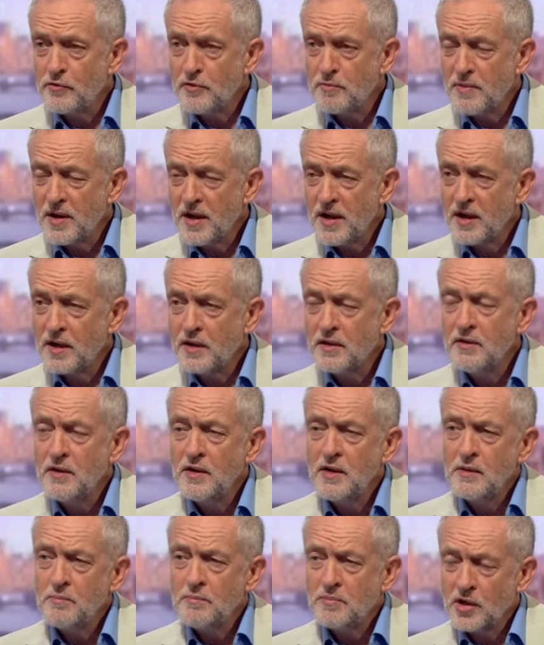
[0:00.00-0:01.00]
Remain
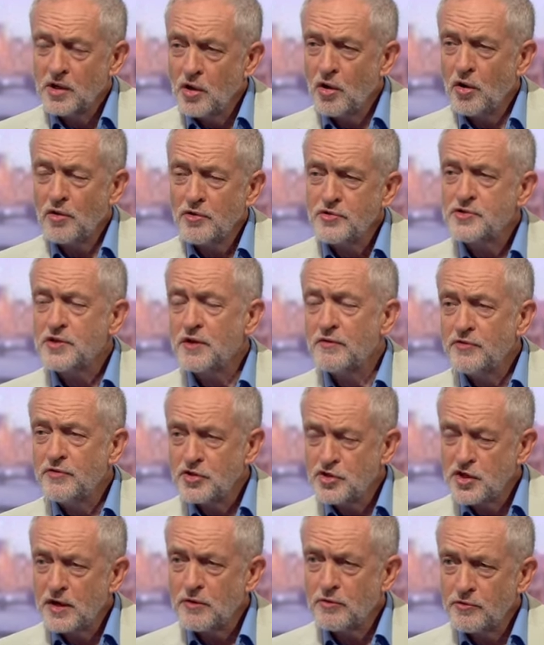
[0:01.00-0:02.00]
because of the
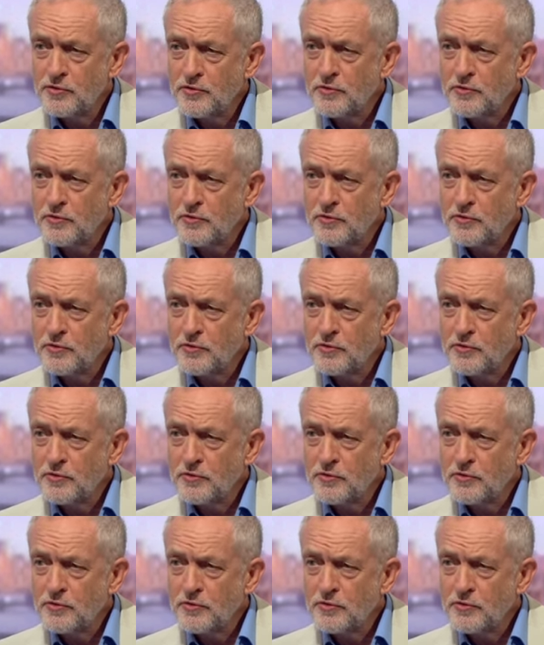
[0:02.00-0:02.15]
general